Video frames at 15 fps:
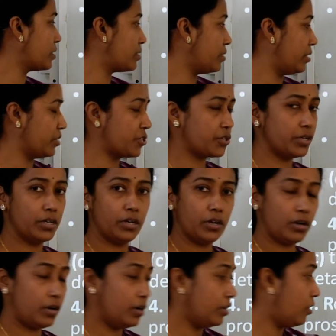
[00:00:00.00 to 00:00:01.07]
search
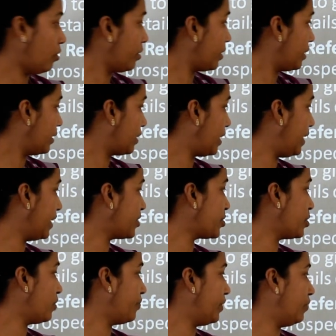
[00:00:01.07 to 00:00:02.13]
or a
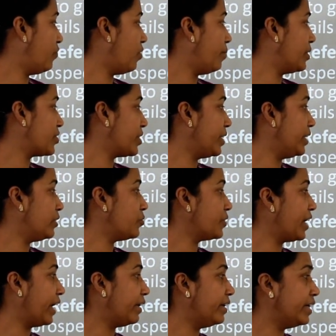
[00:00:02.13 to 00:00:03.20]
collection of information into
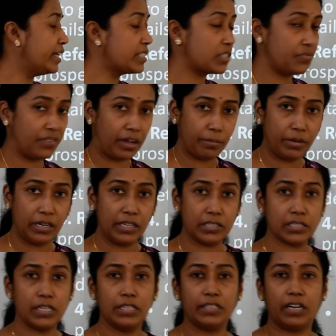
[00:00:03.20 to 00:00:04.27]
candidate's
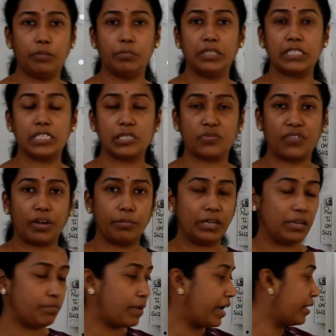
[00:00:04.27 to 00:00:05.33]
families, that means his
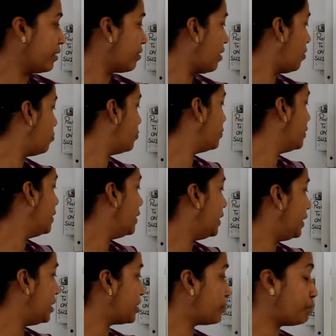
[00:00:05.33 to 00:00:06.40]
family background,
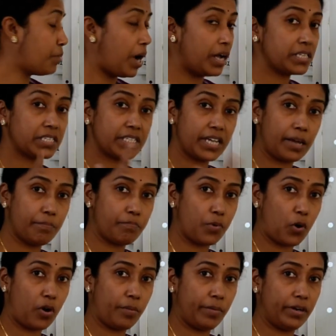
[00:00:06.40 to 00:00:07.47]
his past
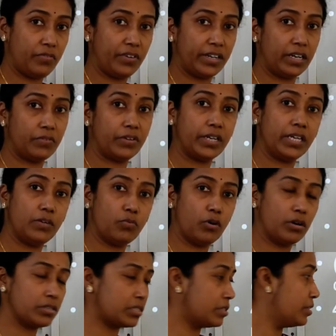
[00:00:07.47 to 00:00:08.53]
employment, wherever he
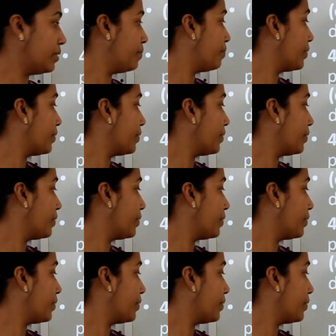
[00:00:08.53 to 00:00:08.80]
was,